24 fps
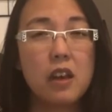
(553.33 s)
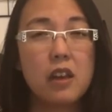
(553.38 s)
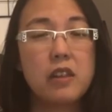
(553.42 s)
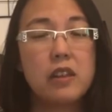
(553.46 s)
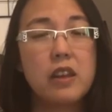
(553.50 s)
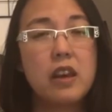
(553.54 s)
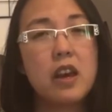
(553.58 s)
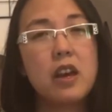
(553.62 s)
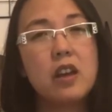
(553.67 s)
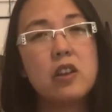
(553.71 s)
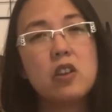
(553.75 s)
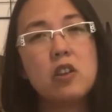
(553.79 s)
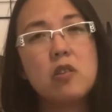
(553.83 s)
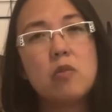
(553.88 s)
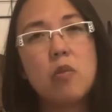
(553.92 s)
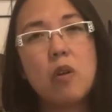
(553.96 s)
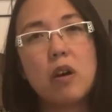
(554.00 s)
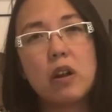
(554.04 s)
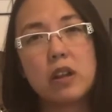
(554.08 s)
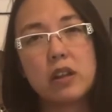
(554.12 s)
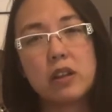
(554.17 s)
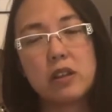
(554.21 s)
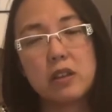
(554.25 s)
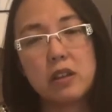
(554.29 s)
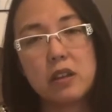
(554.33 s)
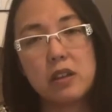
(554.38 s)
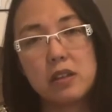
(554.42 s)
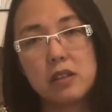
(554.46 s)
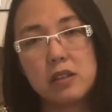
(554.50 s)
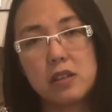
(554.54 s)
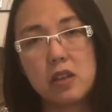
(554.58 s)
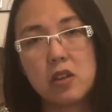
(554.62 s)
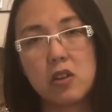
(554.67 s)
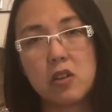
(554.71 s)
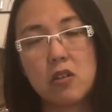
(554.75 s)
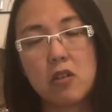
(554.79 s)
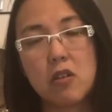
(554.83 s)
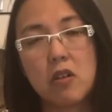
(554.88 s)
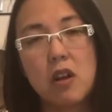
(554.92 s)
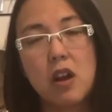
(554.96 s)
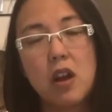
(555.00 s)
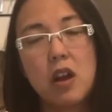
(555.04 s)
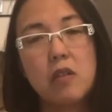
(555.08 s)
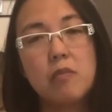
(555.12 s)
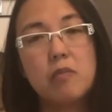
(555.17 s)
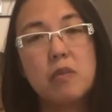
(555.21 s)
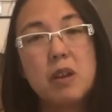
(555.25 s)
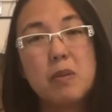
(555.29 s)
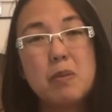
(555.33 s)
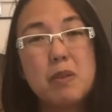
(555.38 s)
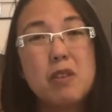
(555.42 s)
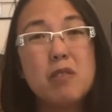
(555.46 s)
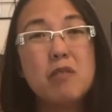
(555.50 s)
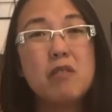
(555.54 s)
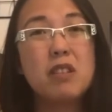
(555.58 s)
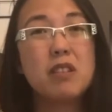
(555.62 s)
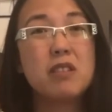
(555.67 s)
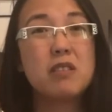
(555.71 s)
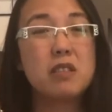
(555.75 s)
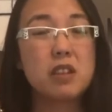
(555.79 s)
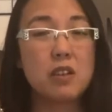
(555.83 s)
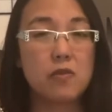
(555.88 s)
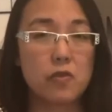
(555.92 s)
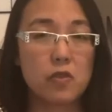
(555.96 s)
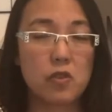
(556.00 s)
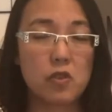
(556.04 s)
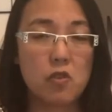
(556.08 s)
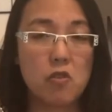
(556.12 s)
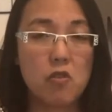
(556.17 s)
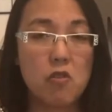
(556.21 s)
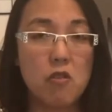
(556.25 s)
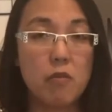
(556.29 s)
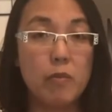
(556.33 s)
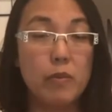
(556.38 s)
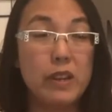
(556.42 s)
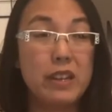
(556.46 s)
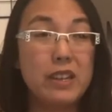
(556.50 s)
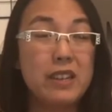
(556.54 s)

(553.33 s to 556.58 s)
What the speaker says: then you want to consider maybe you need a different home.